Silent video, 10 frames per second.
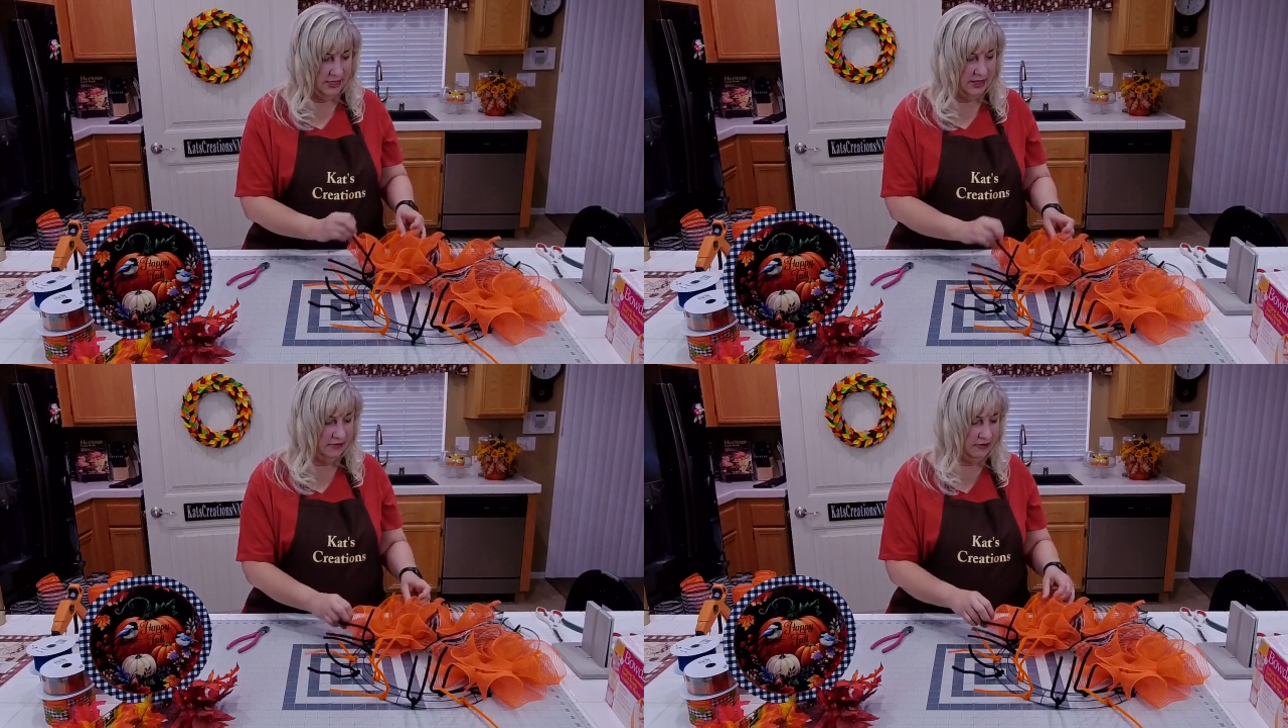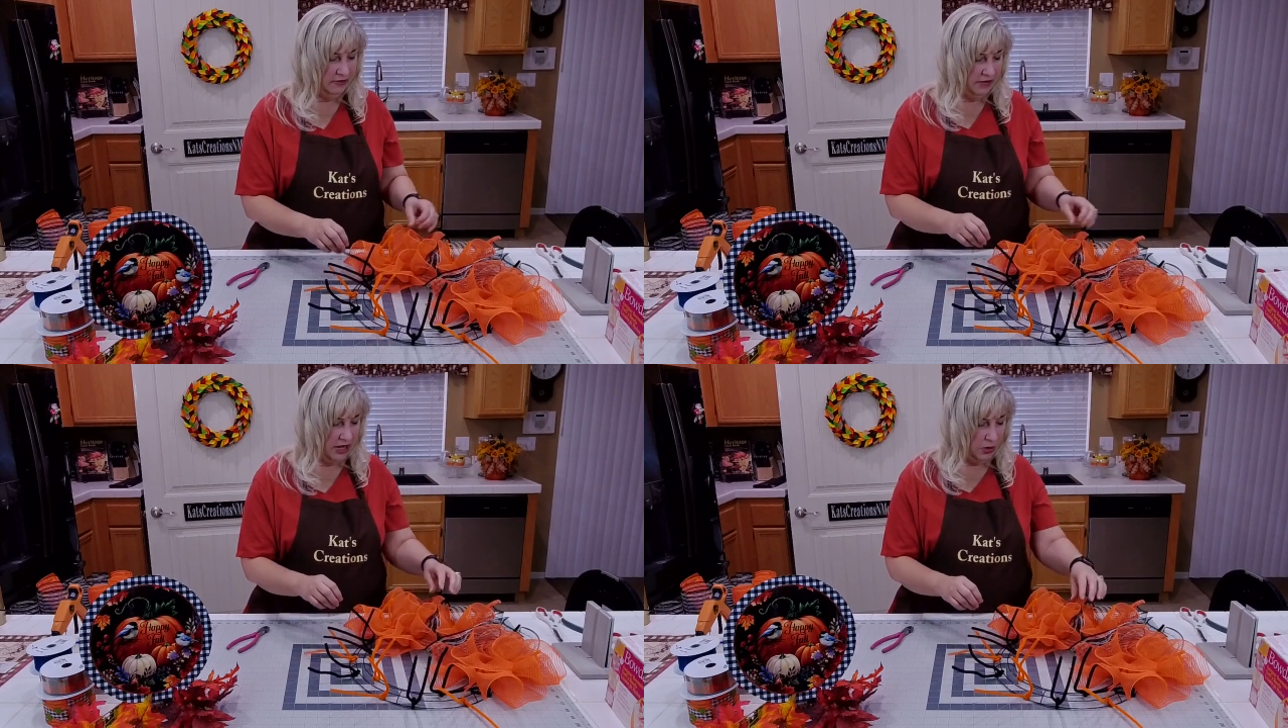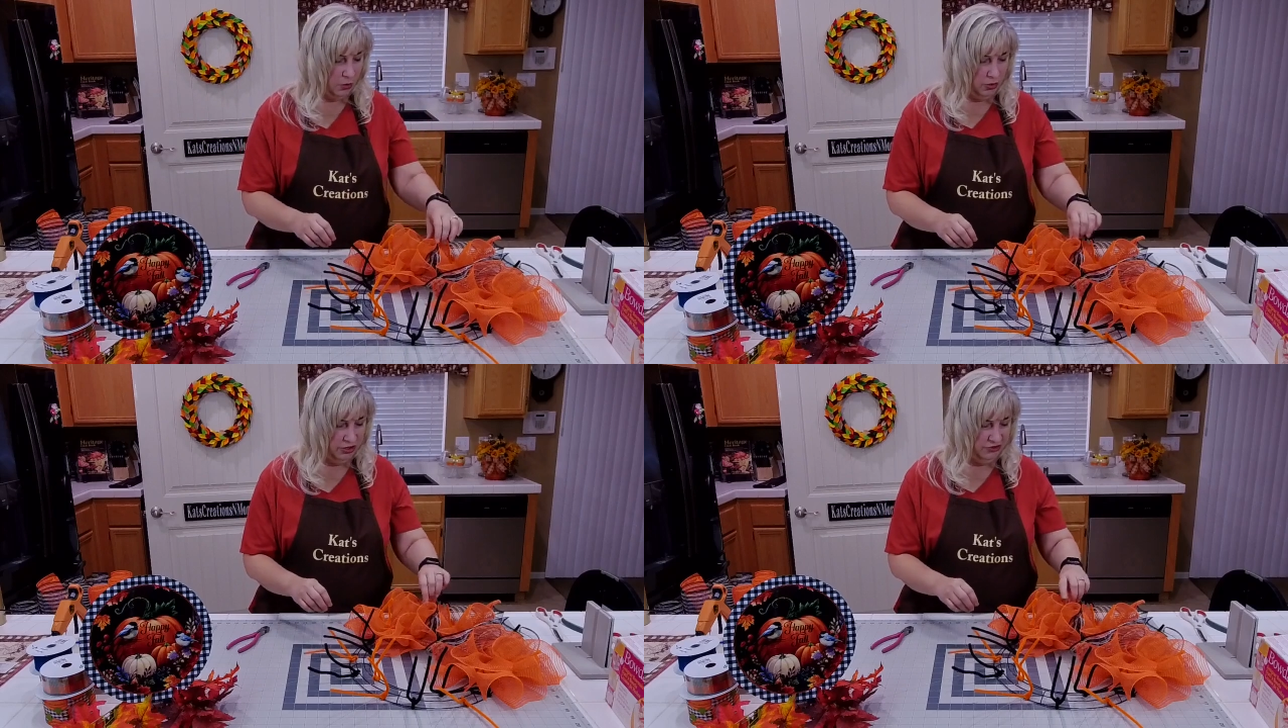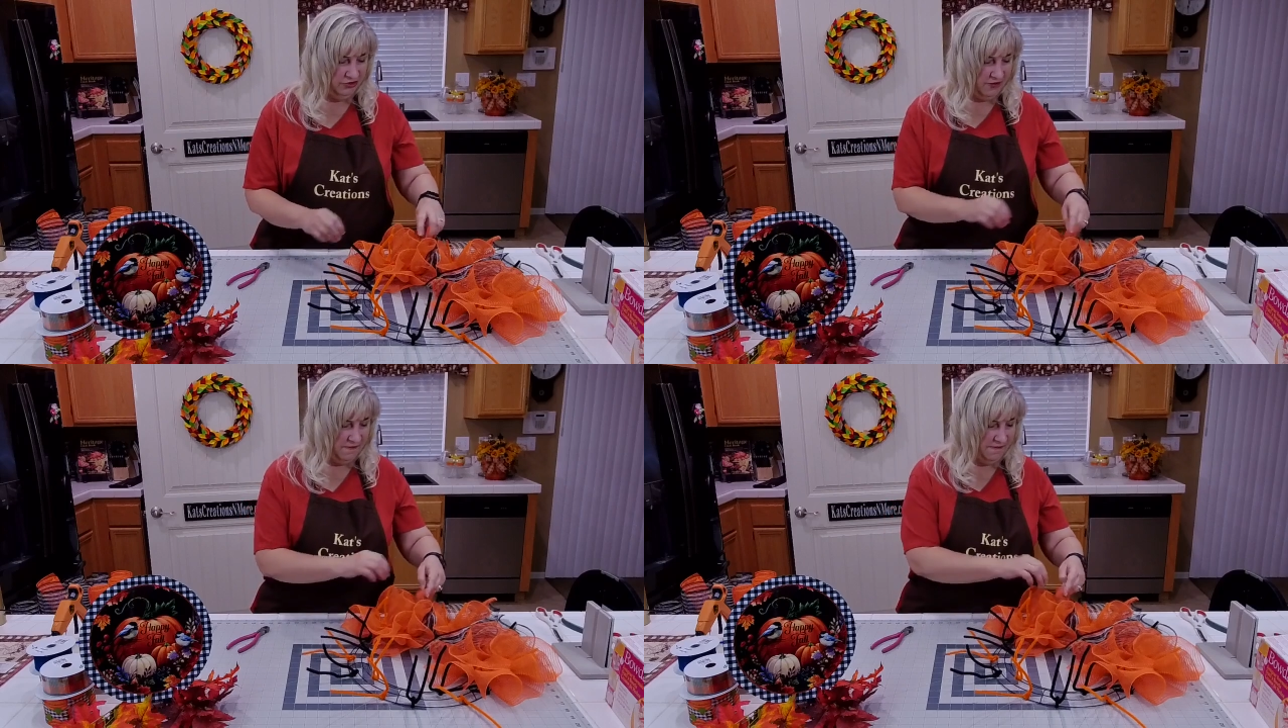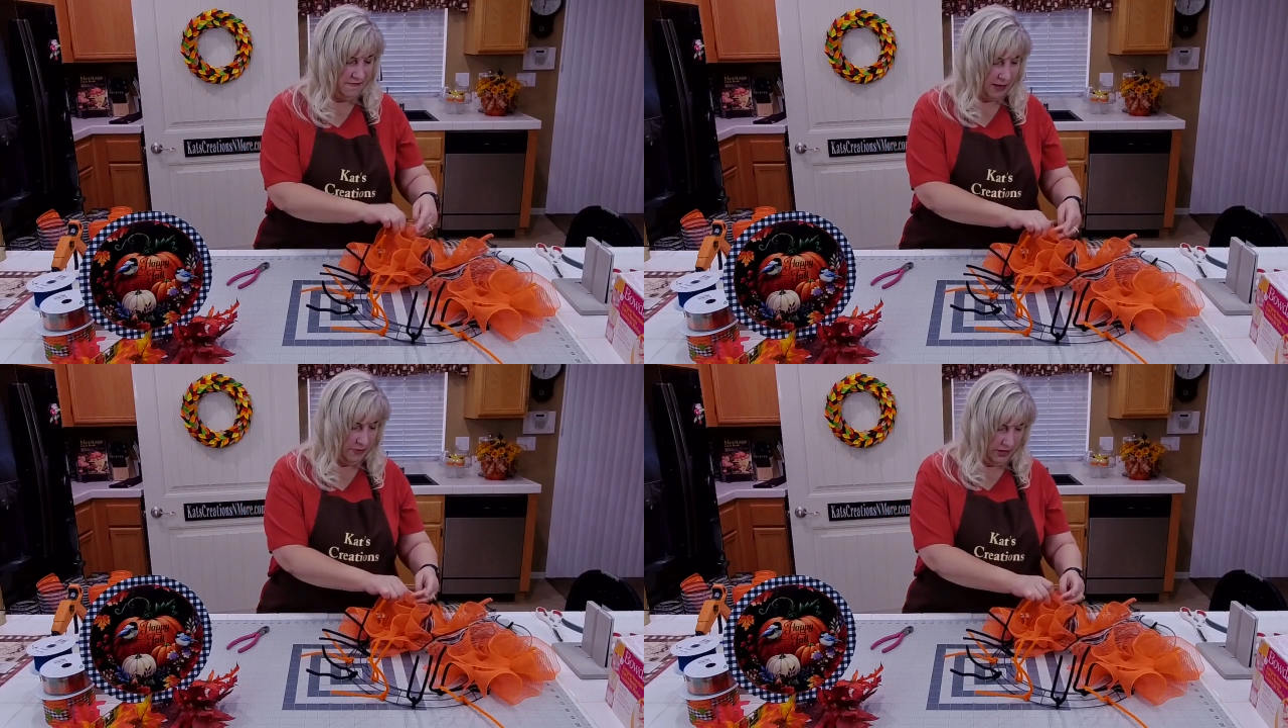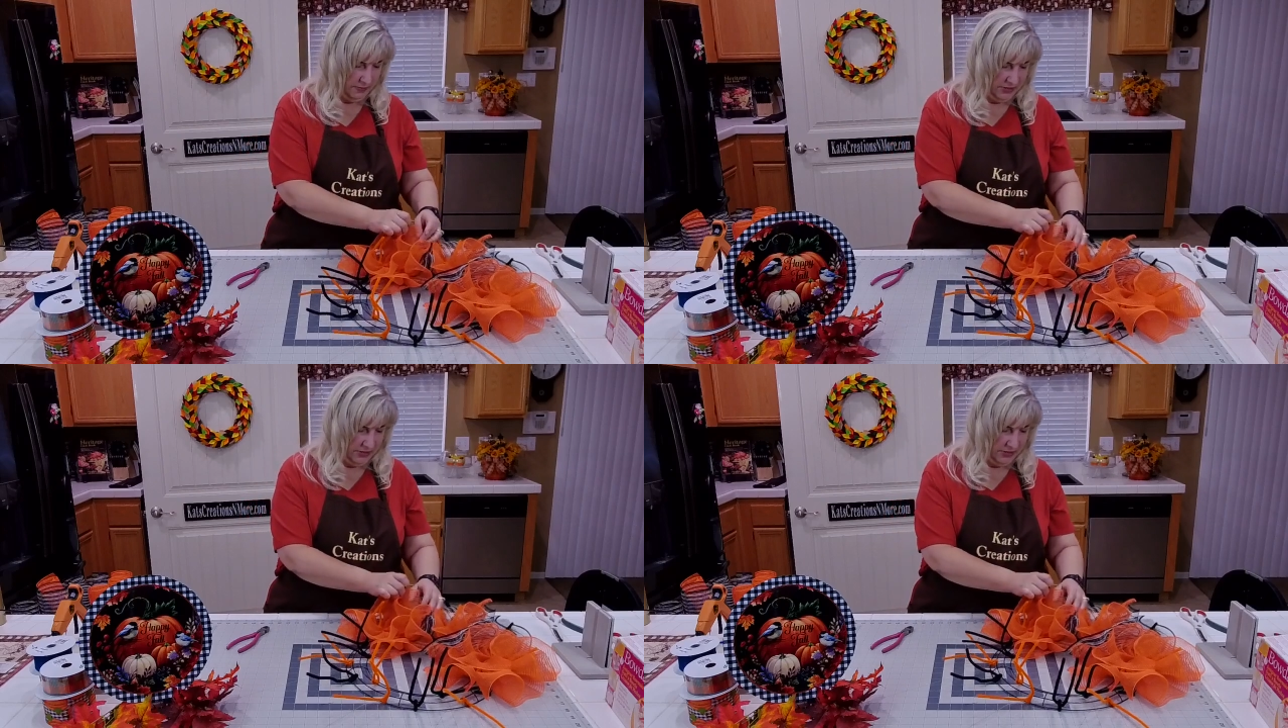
this? This is a orange fabric